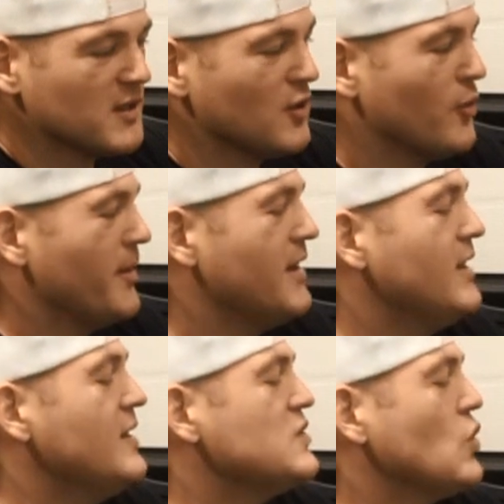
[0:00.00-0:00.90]
it a little bit.
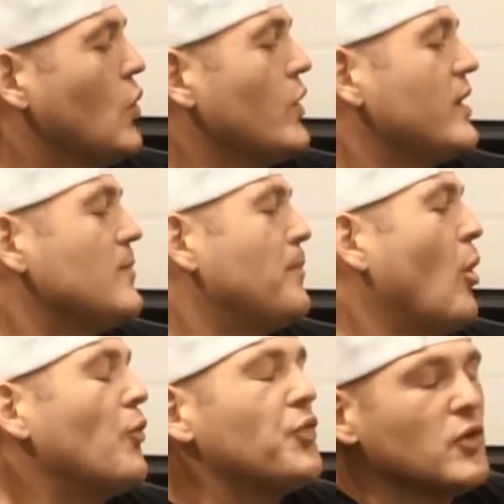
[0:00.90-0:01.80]
So
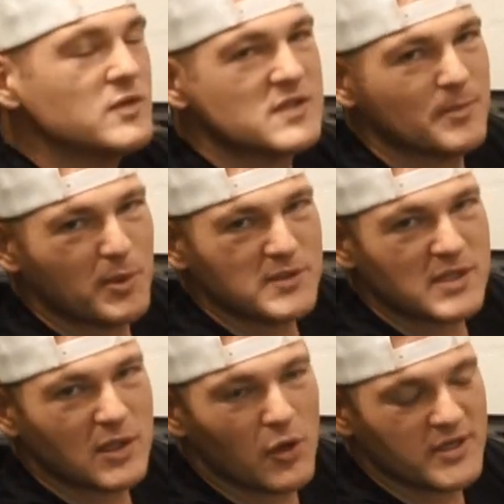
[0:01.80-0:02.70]
both
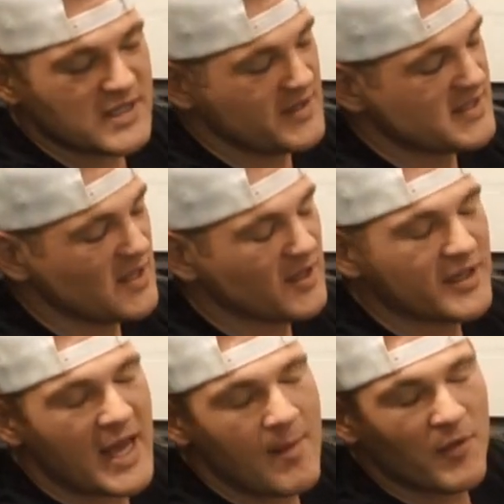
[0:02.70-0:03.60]
the Lotus and the
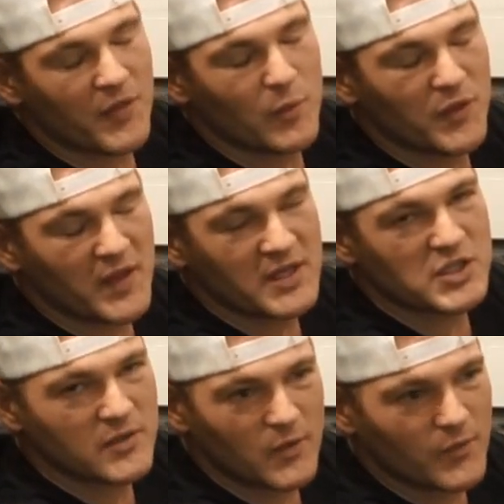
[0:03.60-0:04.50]
Celica came with the
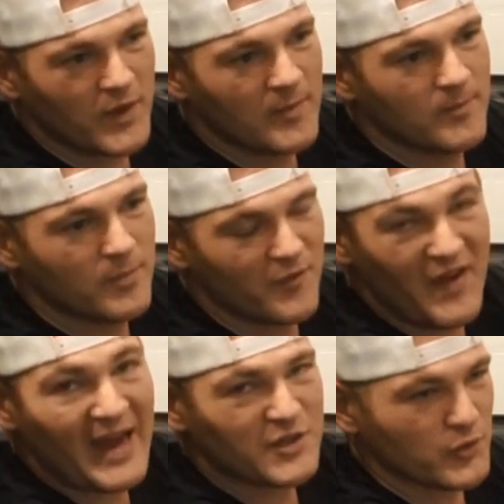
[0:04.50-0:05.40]
engine from the
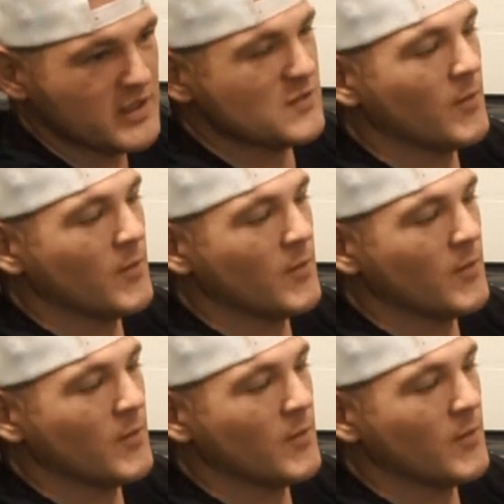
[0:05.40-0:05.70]
factories,